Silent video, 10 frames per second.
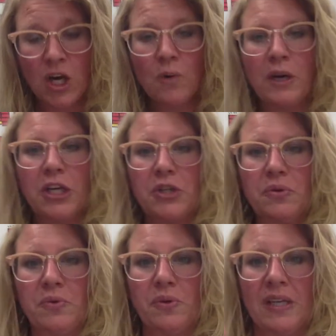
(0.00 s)
we can
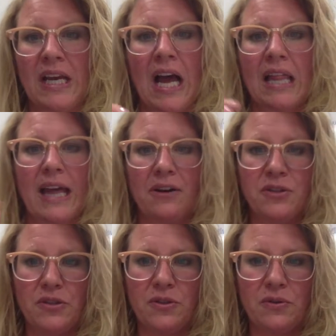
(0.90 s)
truly allow
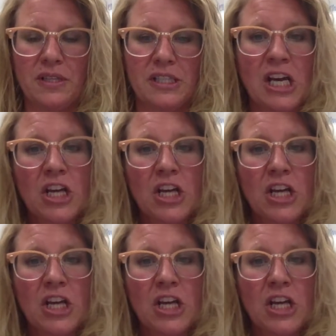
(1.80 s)
students